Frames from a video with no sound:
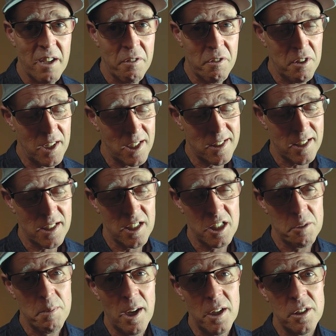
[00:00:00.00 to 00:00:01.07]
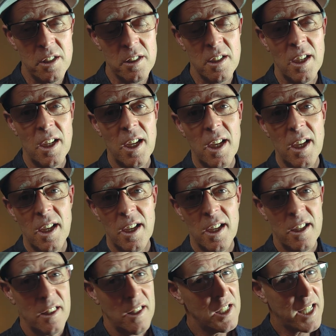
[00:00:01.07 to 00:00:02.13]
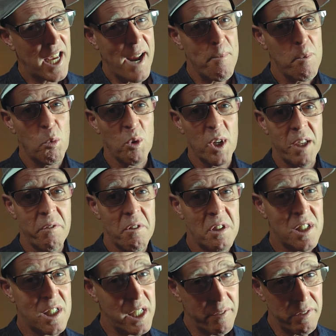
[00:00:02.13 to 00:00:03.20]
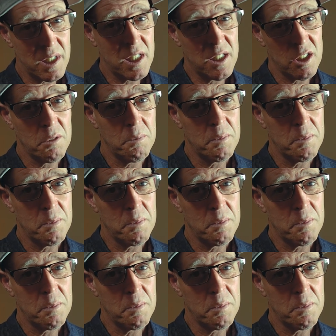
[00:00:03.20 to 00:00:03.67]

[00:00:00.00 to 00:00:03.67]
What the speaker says: of 36 exposures, this camera will give you 72